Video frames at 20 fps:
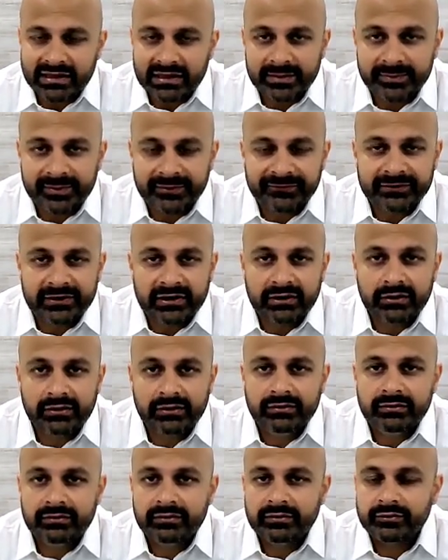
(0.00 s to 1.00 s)

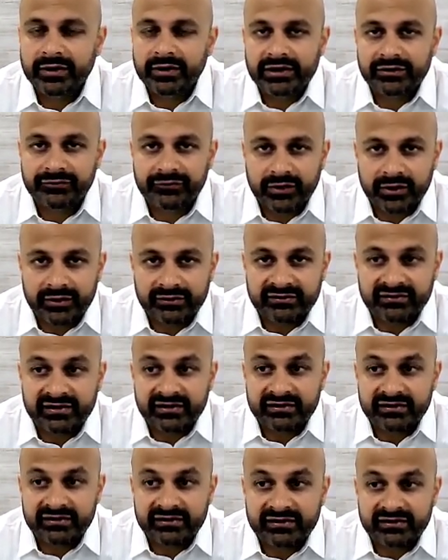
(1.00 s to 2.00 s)
LipiFlow, radiofrequency
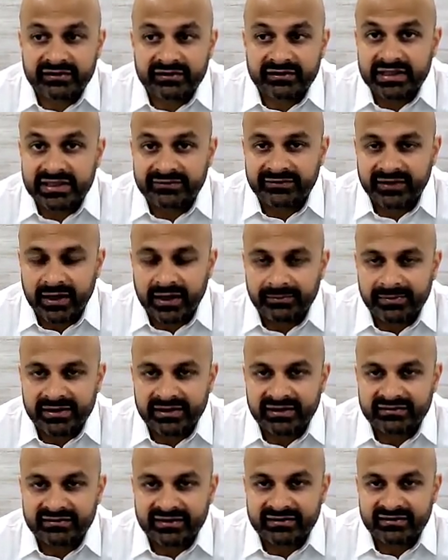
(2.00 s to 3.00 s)
is going to relieve that
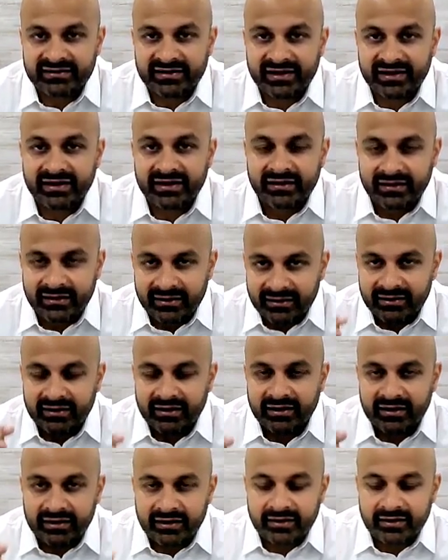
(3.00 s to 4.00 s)
because it's a,
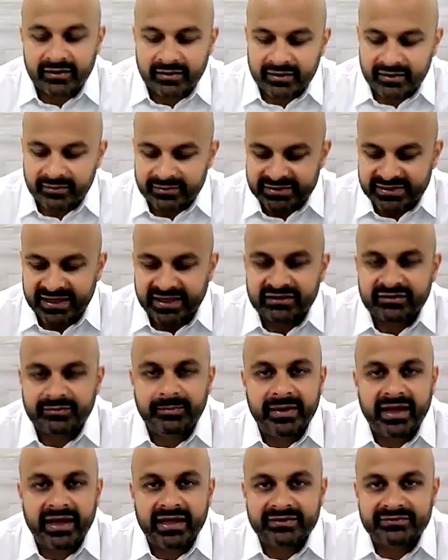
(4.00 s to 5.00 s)
uh, a dense
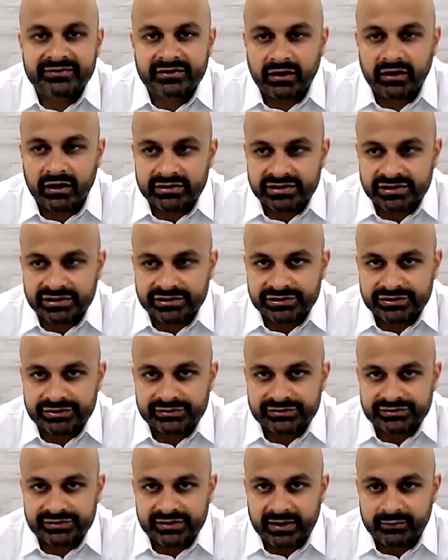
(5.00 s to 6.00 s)
band of scar tissue.
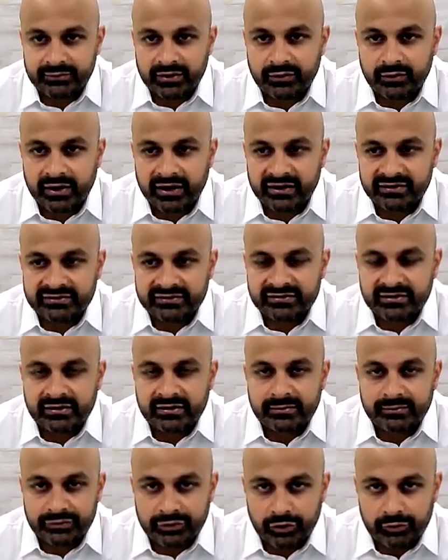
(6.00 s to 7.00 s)
So that requires
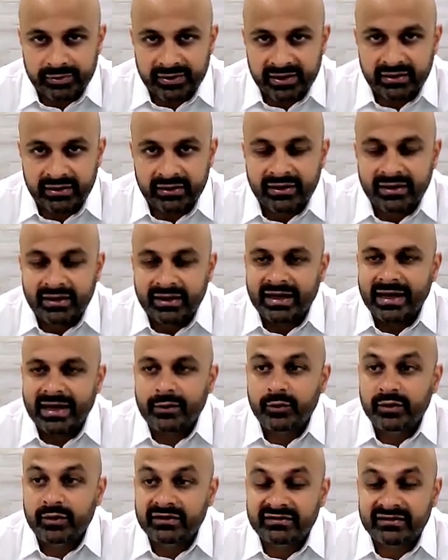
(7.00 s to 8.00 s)
probing. I
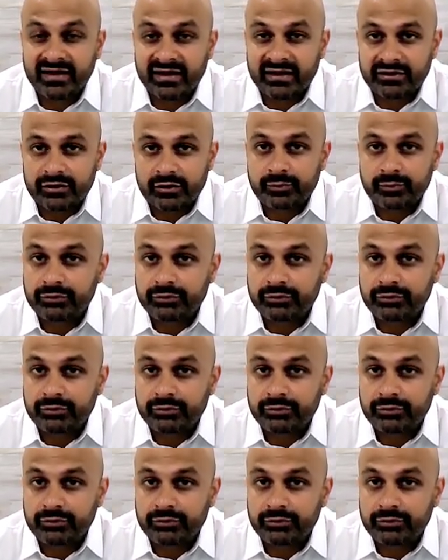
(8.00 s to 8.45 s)
will say though,